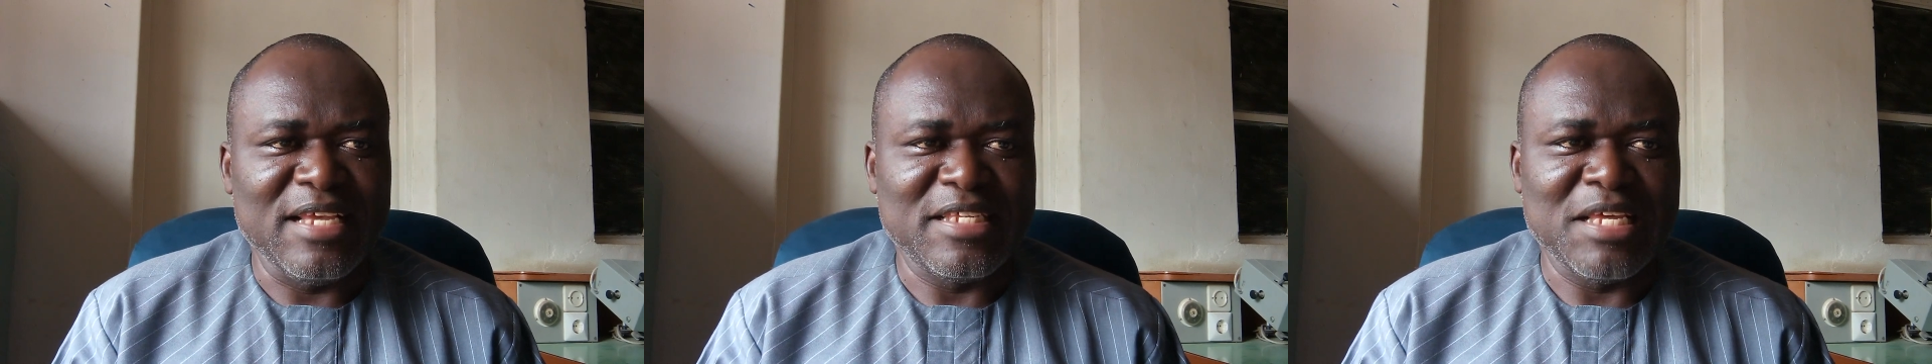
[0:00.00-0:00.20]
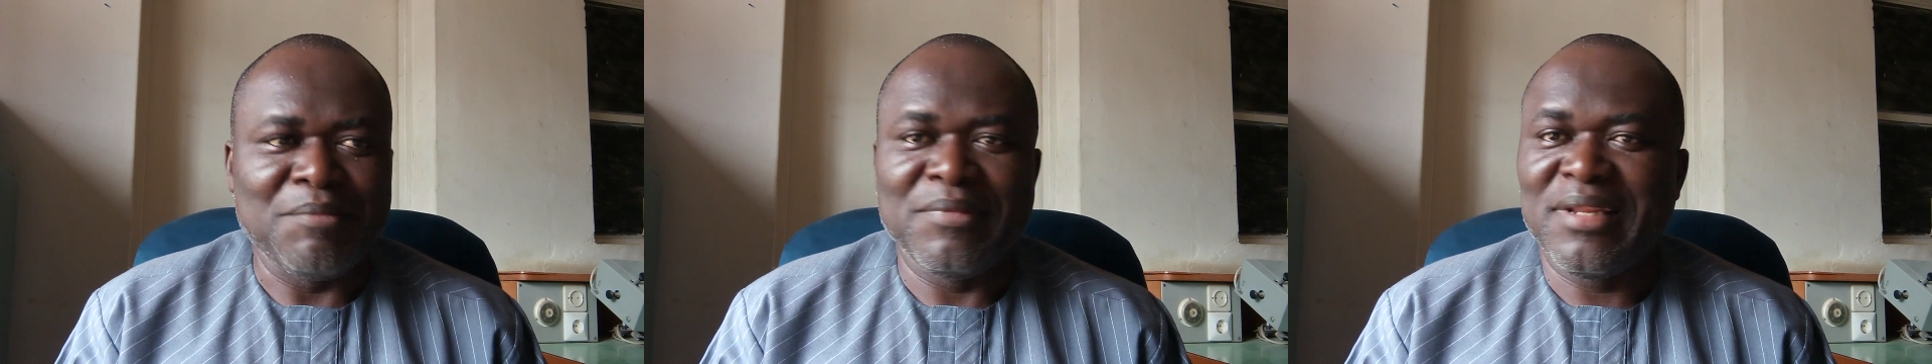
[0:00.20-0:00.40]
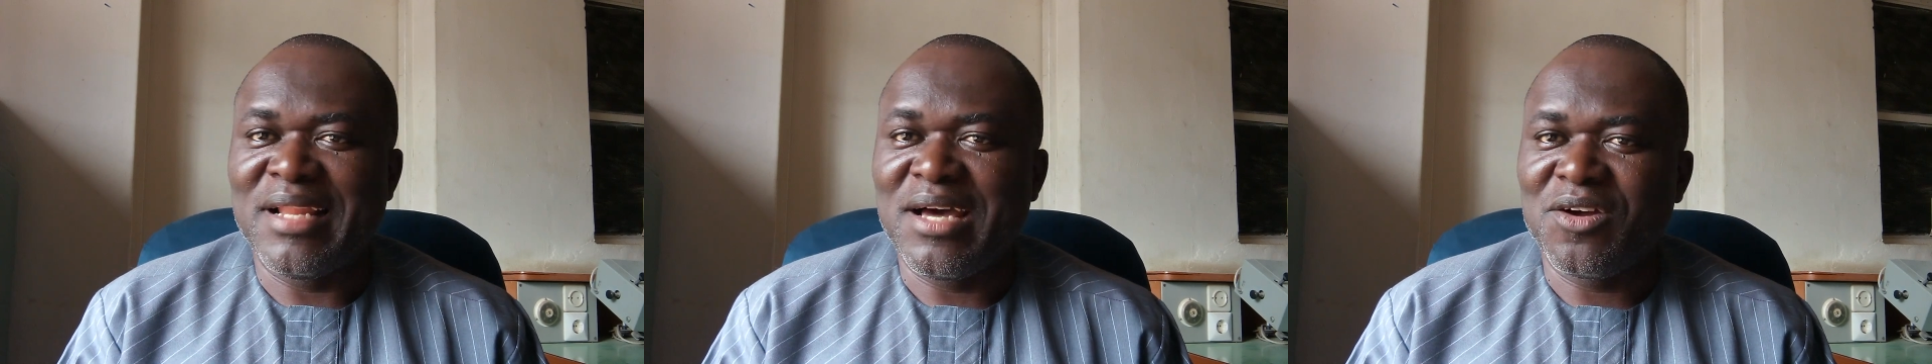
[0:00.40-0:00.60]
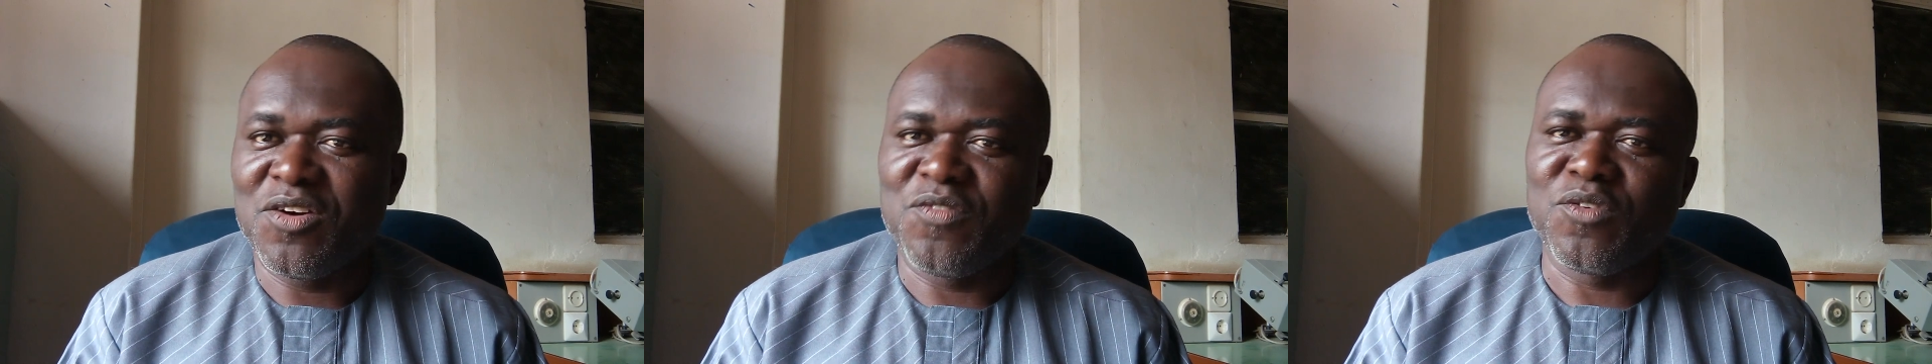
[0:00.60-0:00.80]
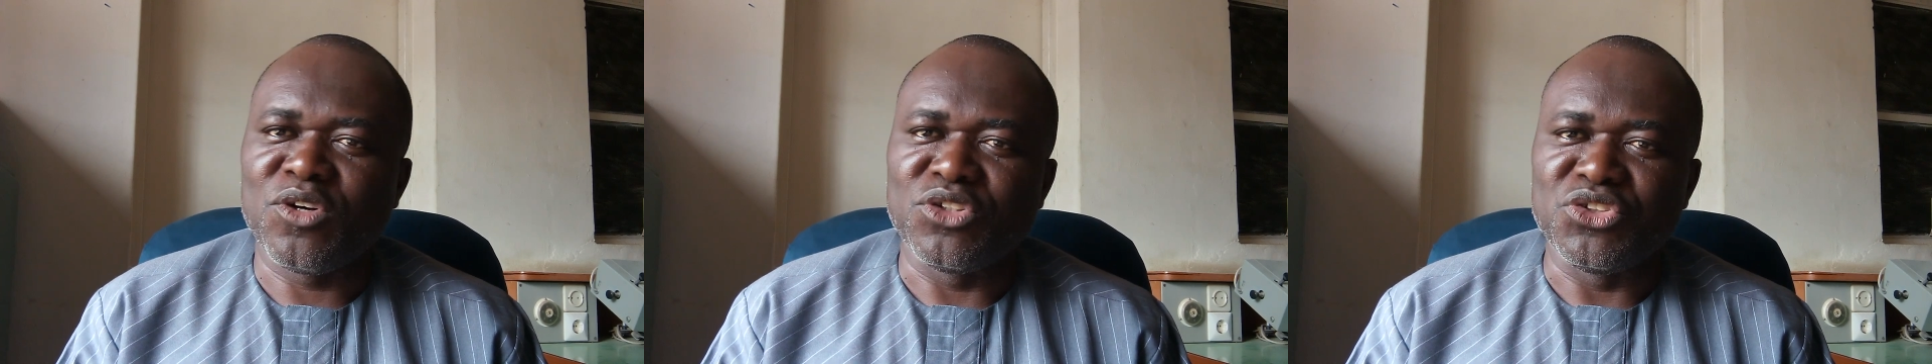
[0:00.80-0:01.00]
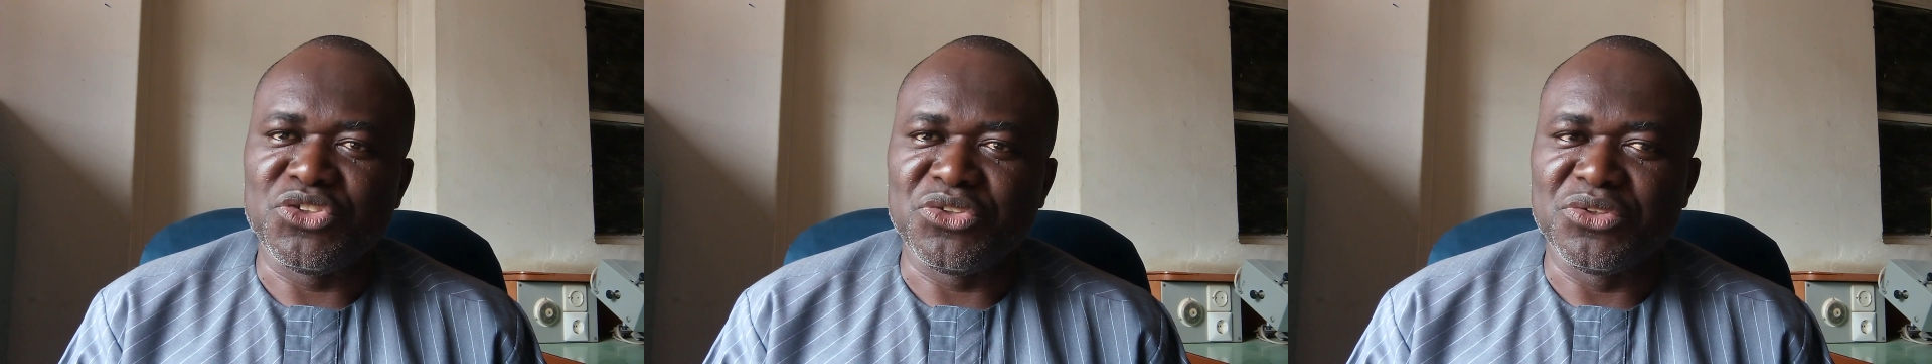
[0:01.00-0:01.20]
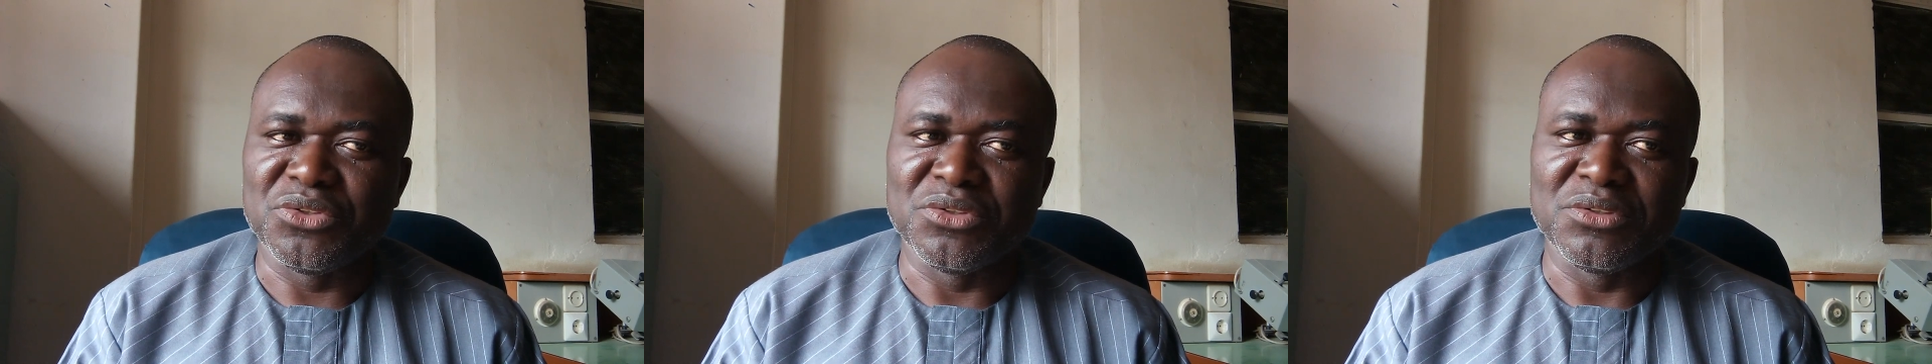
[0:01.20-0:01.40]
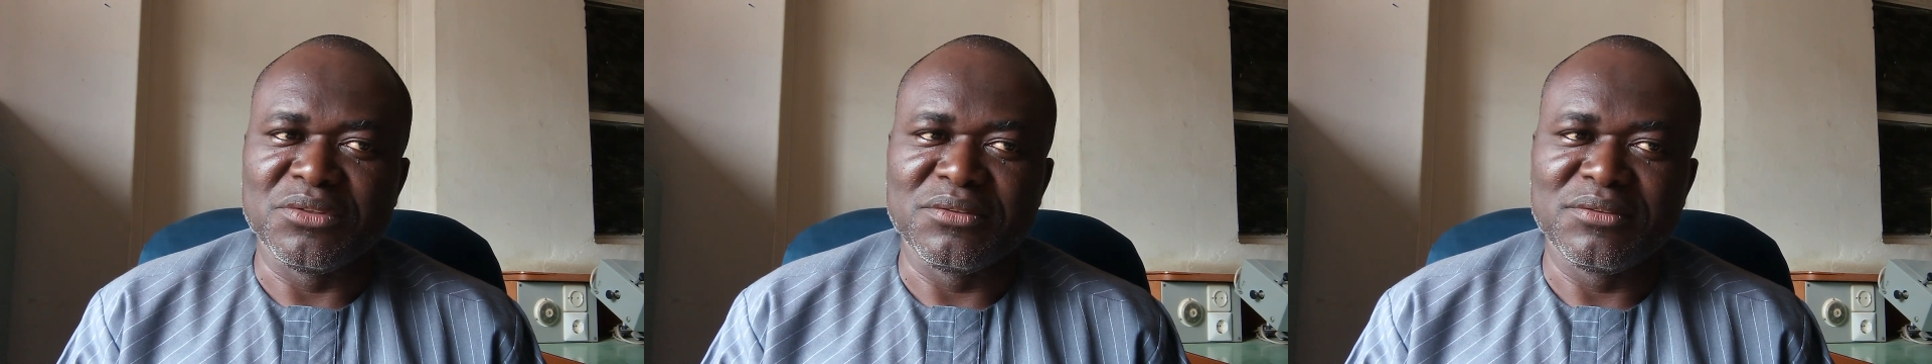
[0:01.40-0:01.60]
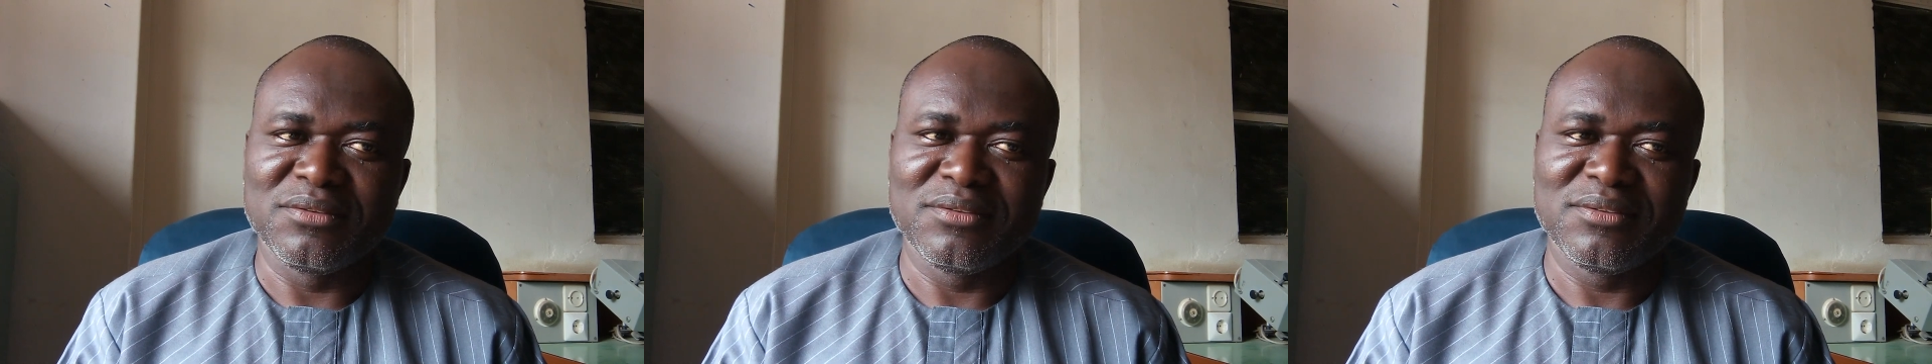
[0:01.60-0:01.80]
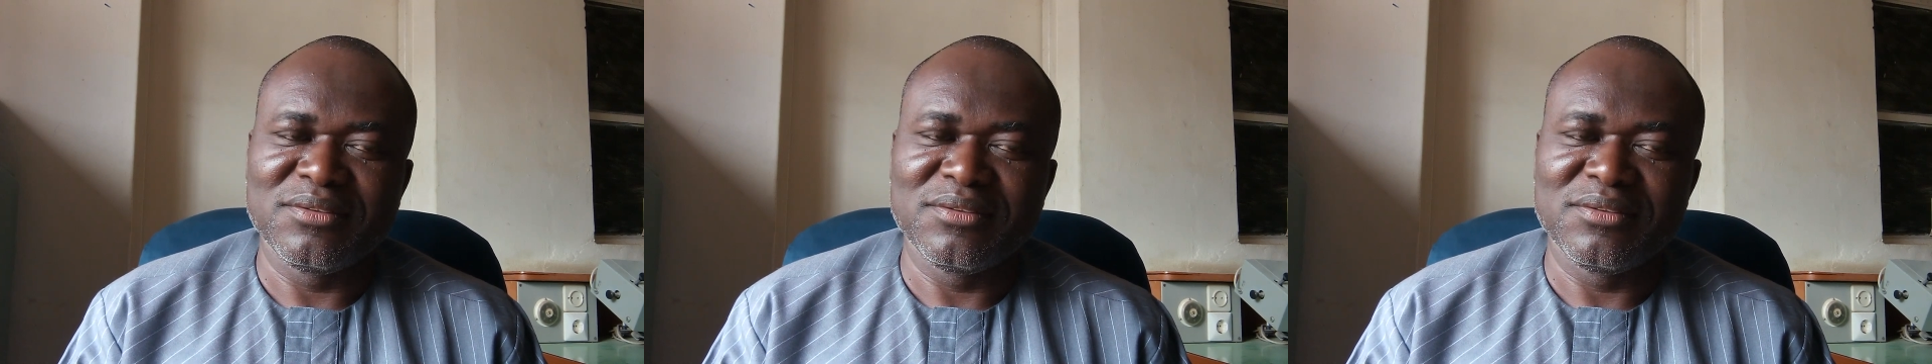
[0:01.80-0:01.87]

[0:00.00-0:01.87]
is lack of control.